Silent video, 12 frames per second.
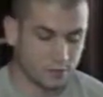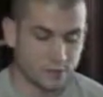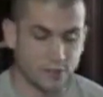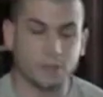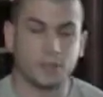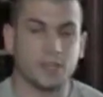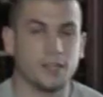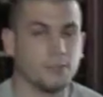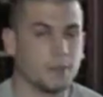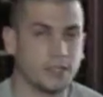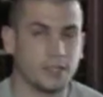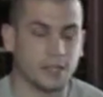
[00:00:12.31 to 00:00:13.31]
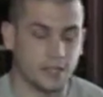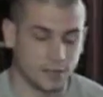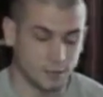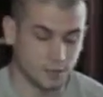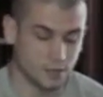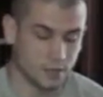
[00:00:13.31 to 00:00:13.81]
seem to keep me in the
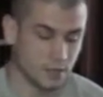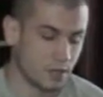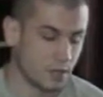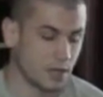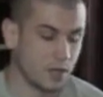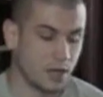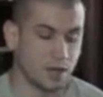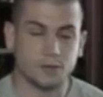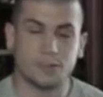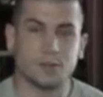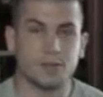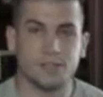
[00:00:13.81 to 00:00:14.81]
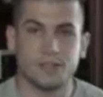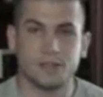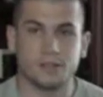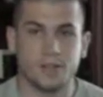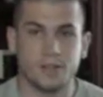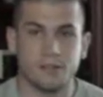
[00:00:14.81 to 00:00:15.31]
house. I was always
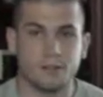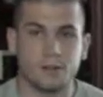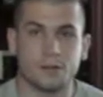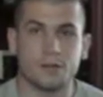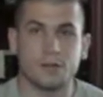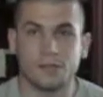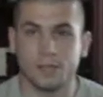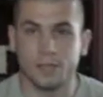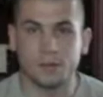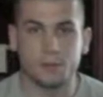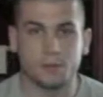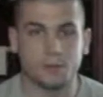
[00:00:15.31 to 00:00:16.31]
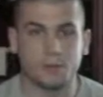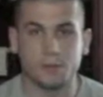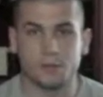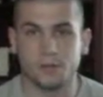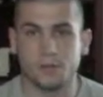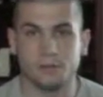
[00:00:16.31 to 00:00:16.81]
outside running around the neighborhood
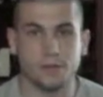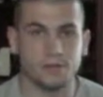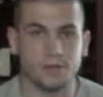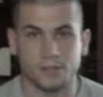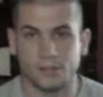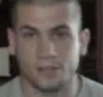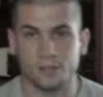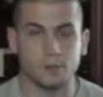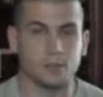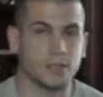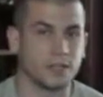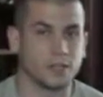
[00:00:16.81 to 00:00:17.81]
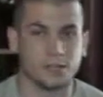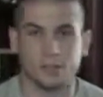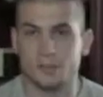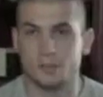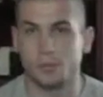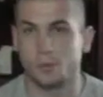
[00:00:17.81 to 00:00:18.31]
with all my friends playing
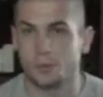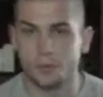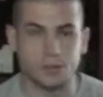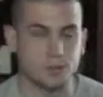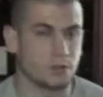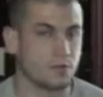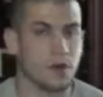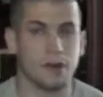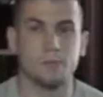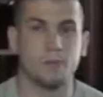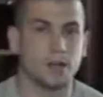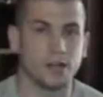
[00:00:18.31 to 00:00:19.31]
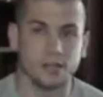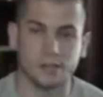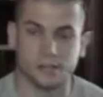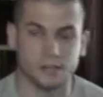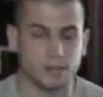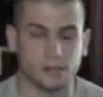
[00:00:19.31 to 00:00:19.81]
sports or riding
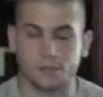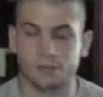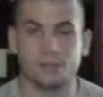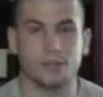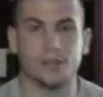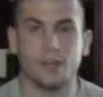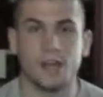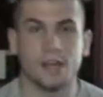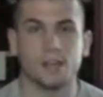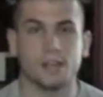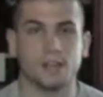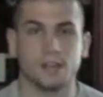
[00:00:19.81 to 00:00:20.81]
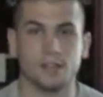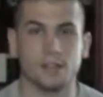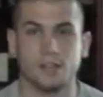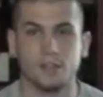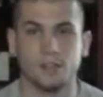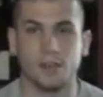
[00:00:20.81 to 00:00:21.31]
bikes or
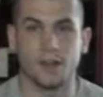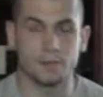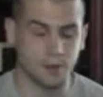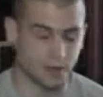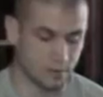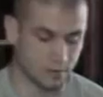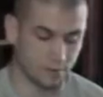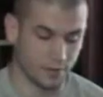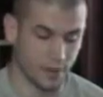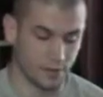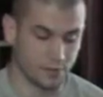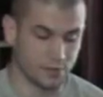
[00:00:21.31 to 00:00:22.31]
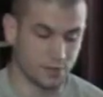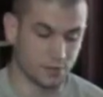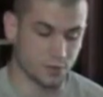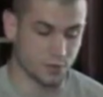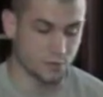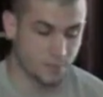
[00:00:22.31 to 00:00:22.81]
anything of that
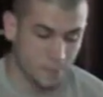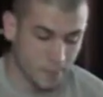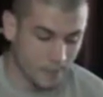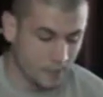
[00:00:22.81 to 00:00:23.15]
sort.